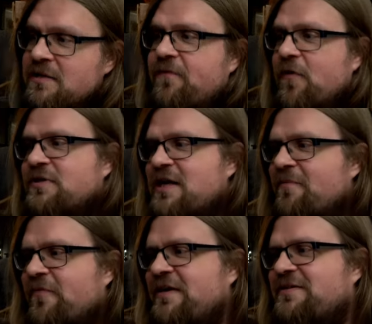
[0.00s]
for
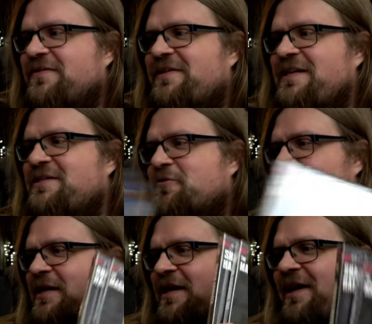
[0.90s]
some reason, these
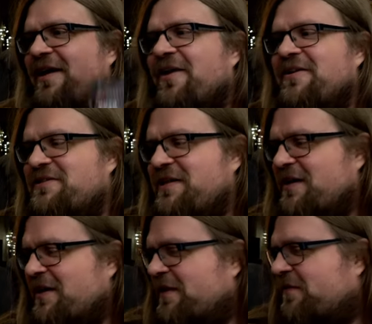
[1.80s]
three are
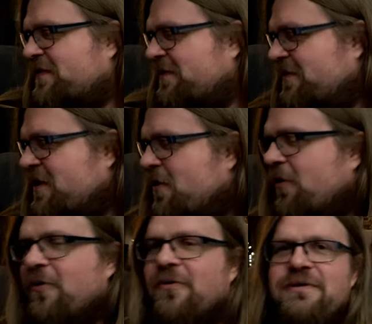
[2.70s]
still left.
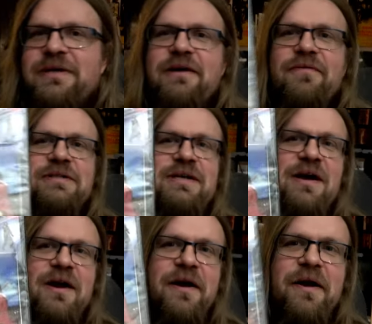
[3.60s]
Oh, here was
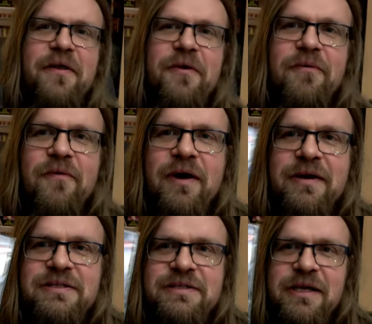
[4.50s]
another
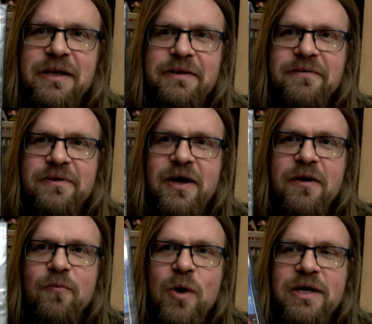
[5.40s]
one still
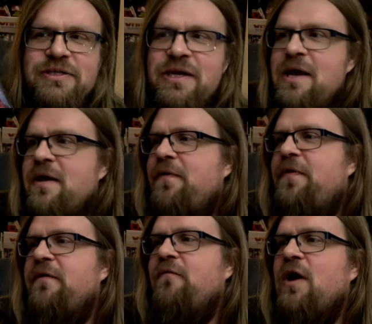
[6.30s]
unwatched.
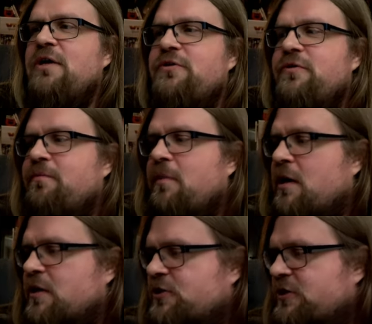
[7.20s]
The Water
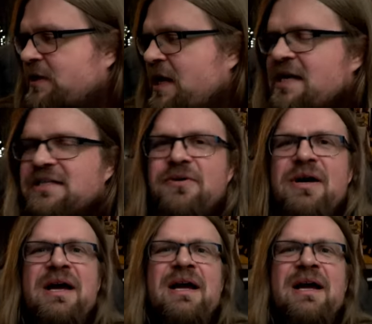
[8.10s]
Margin. So,